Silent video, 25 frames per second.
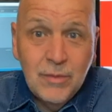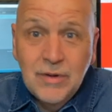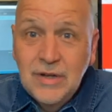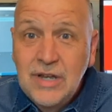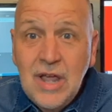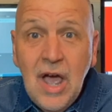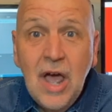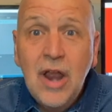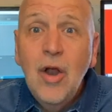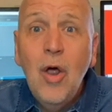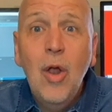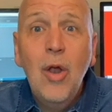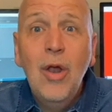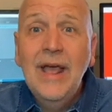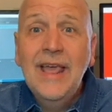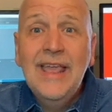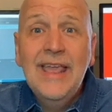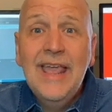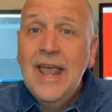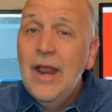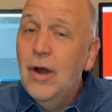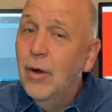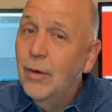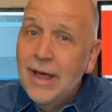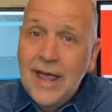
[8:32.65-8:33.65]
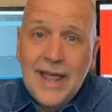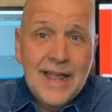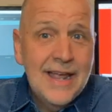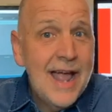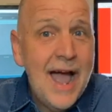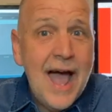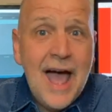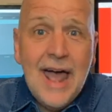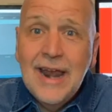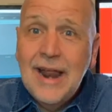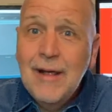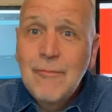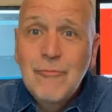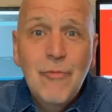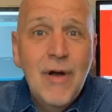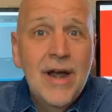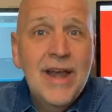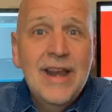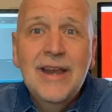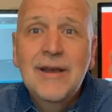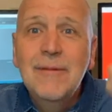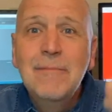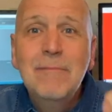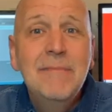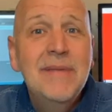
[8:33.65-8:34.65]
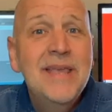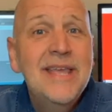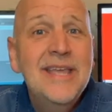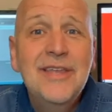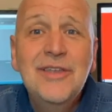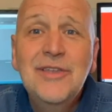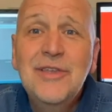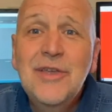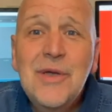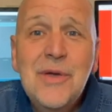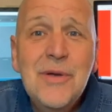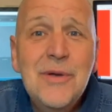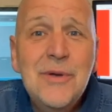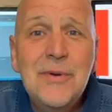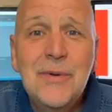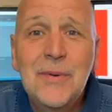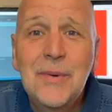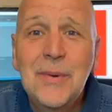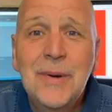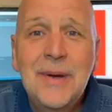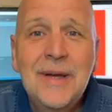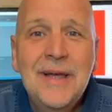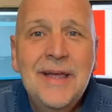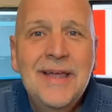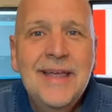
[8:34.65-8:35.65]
done all I can, okay, God, I'm ready to meet you